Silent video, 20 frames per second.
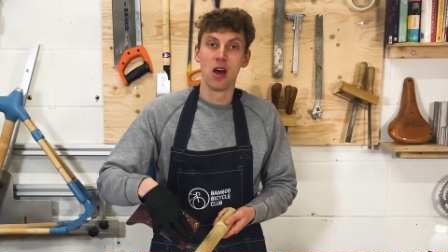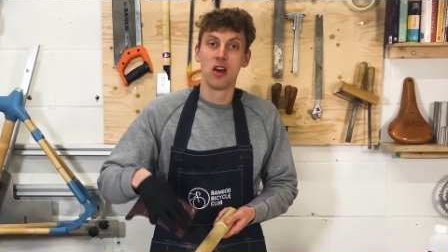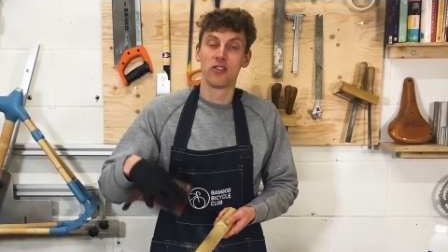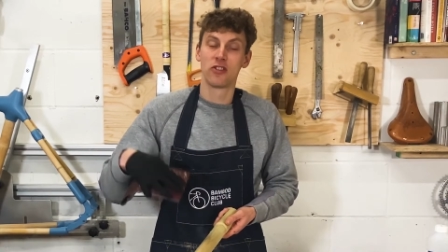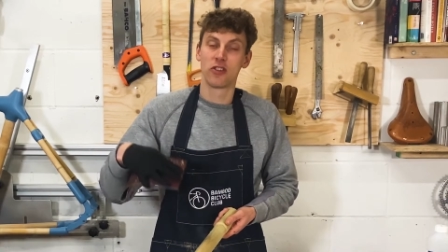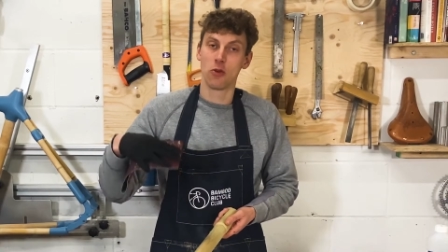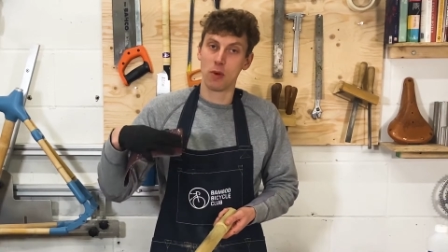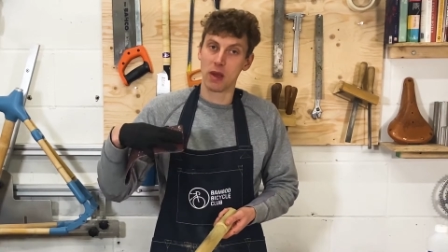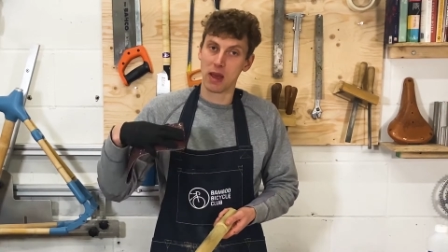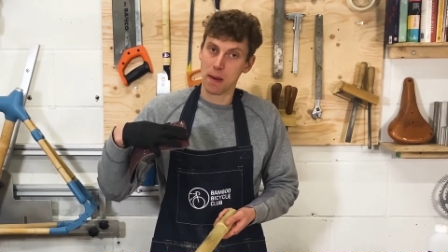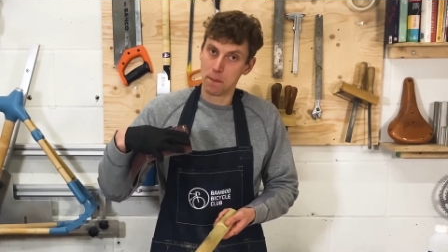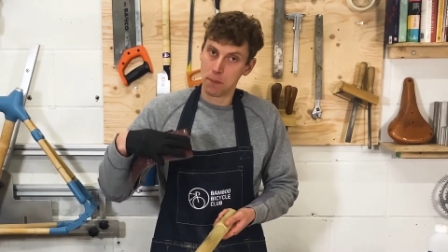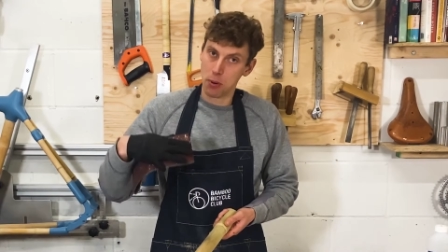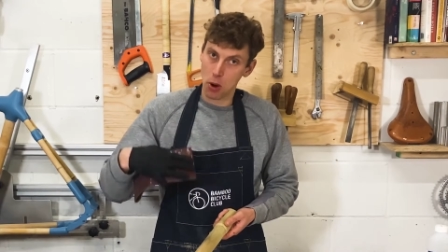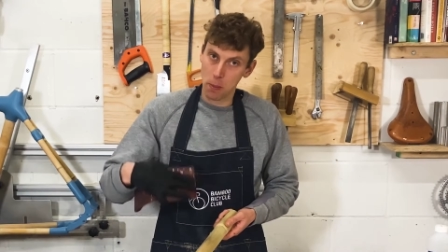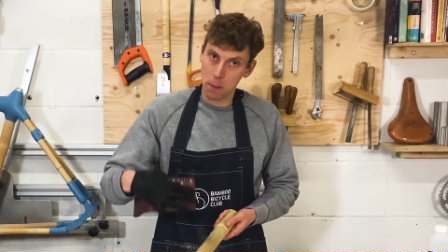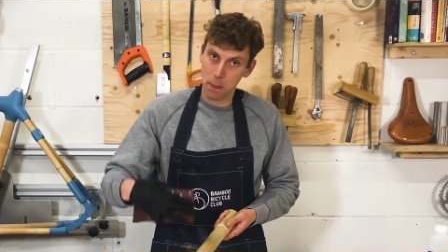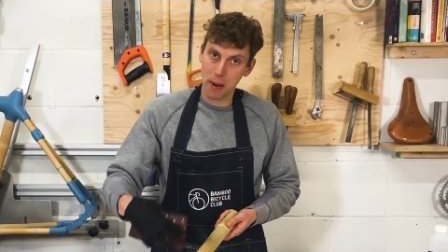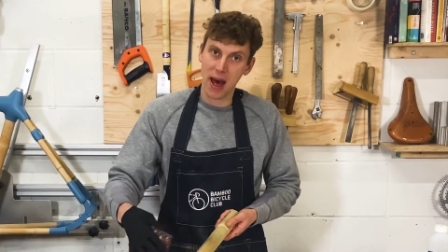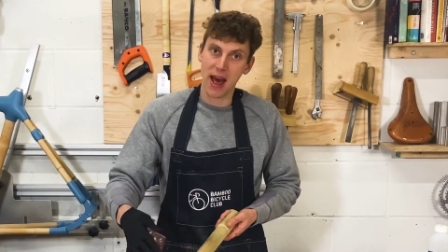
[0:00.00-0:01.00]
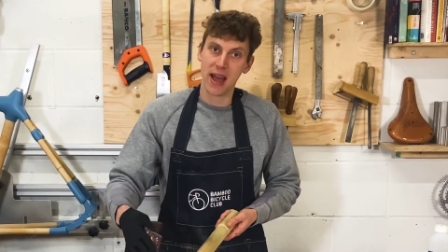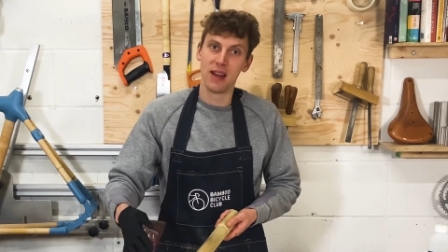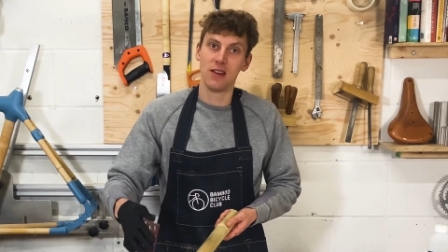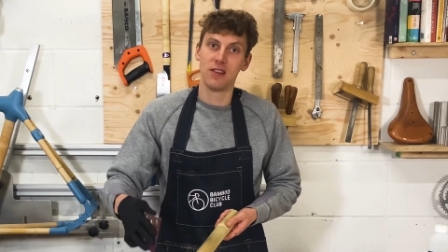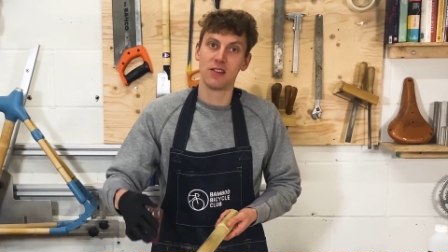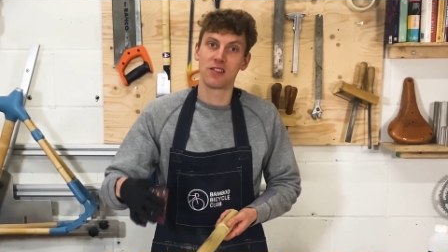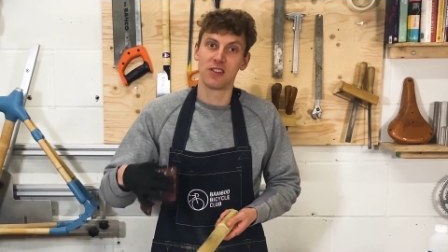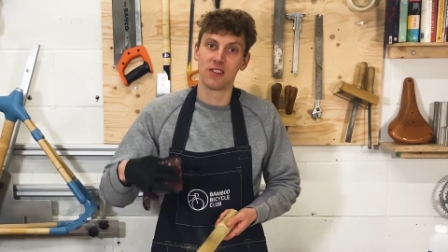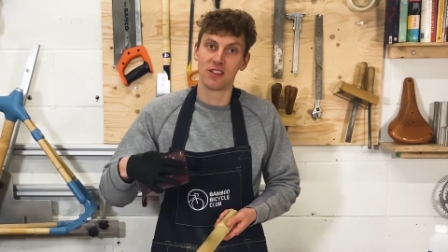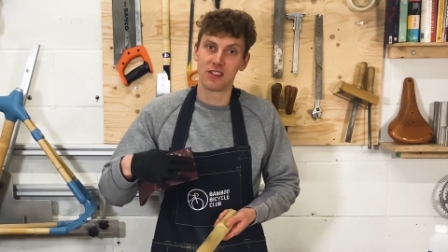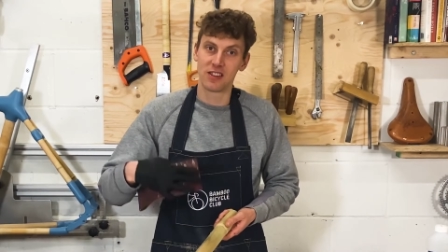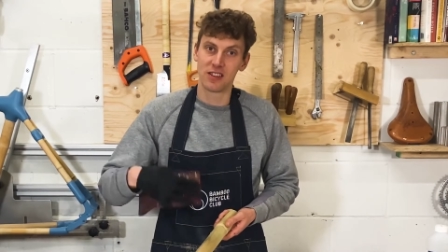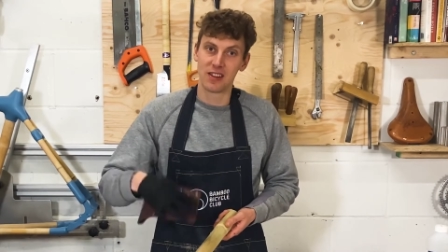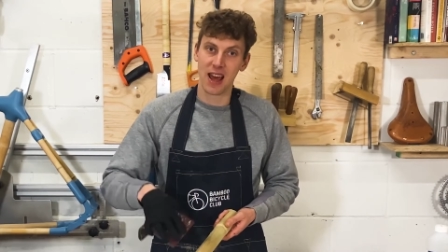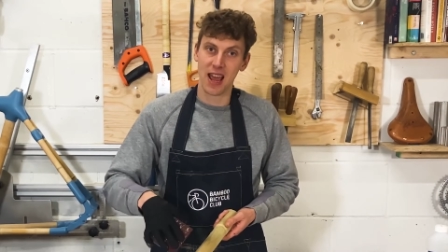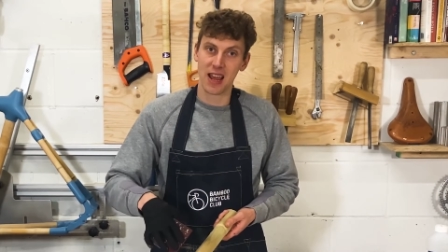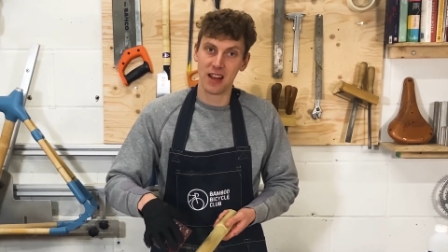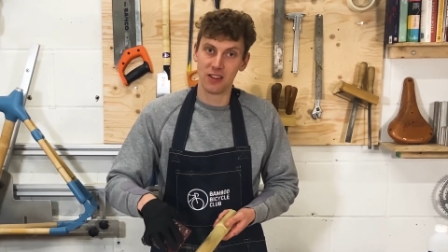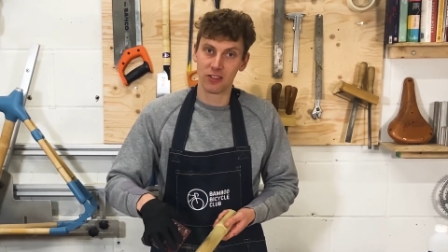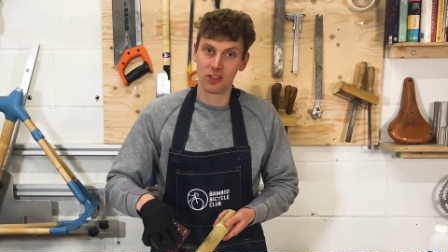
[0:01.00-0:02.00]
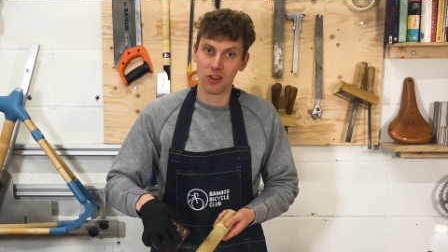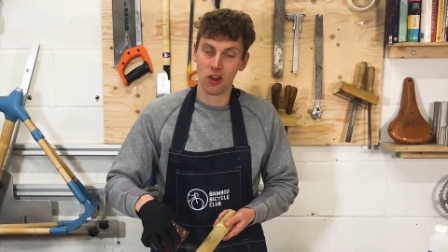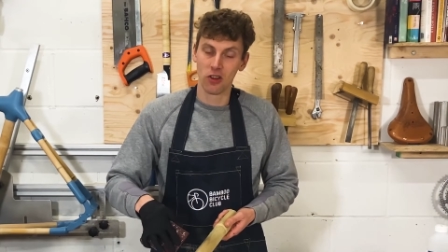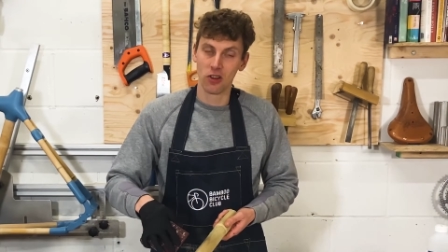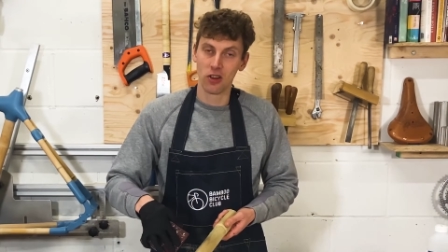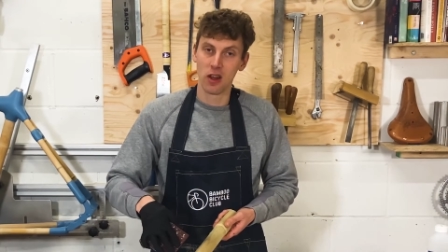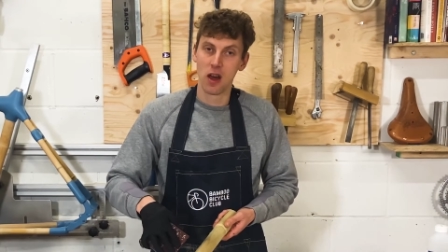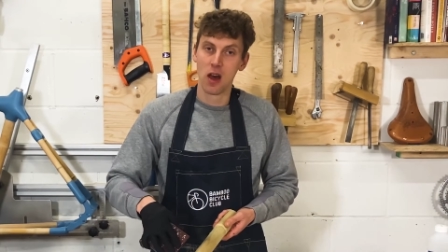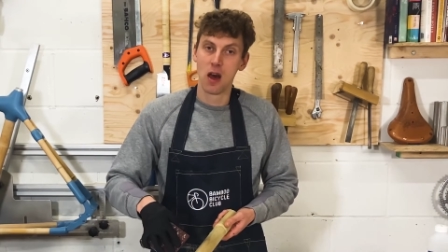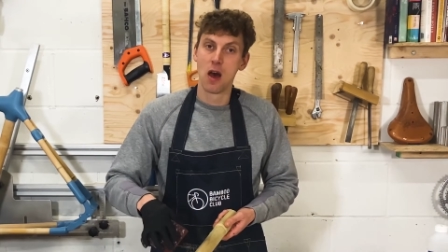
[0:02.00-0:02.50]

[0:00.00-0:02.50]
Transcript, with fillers: so we can put paints and stains on,